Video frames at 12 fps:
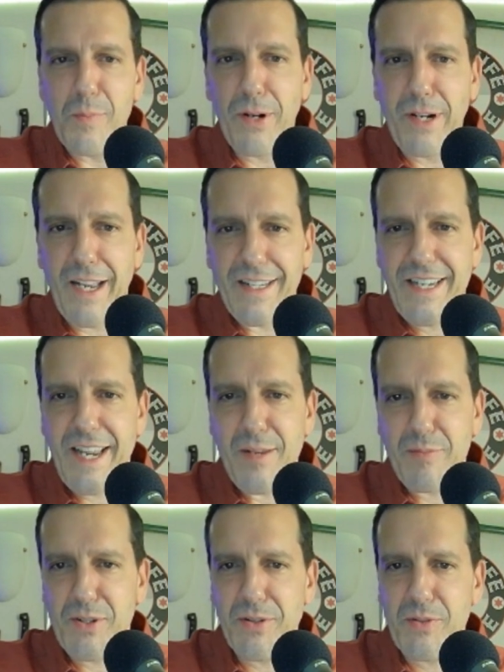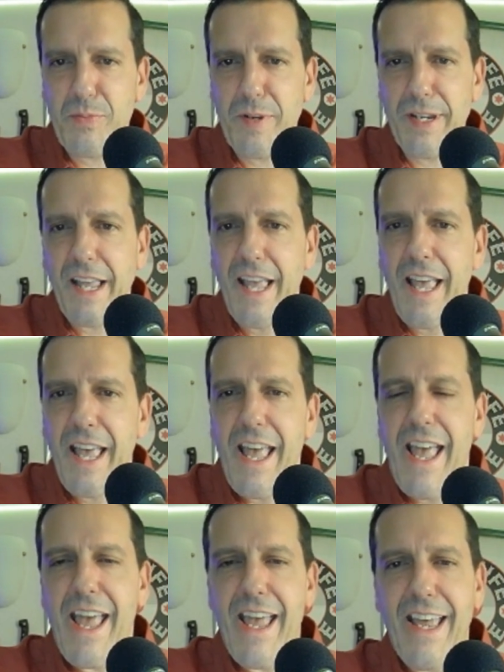book on tape, so to speak,
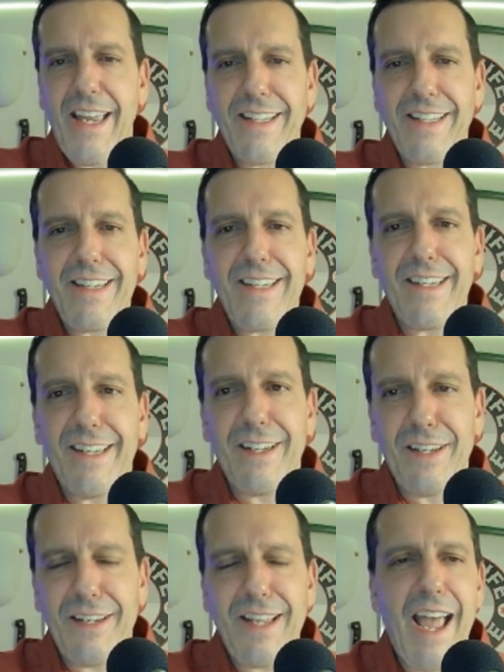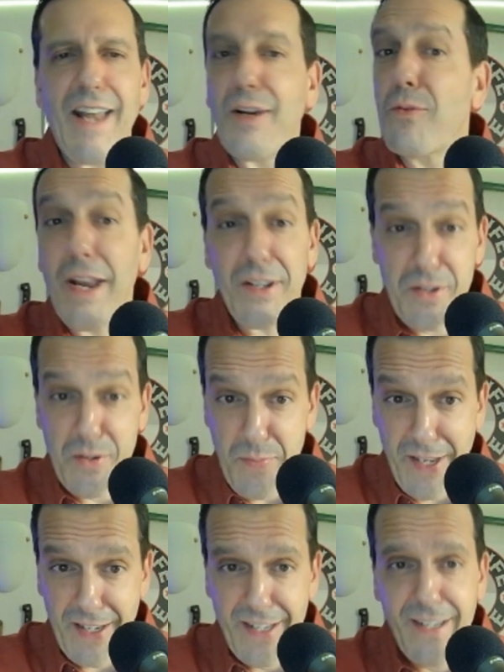and had it read to
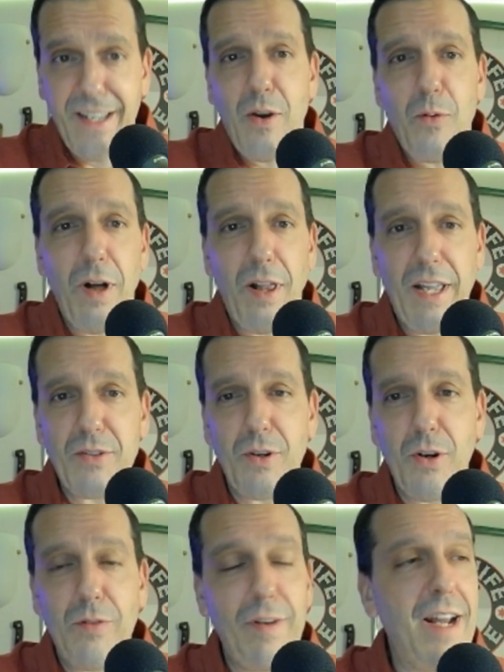me while I drove.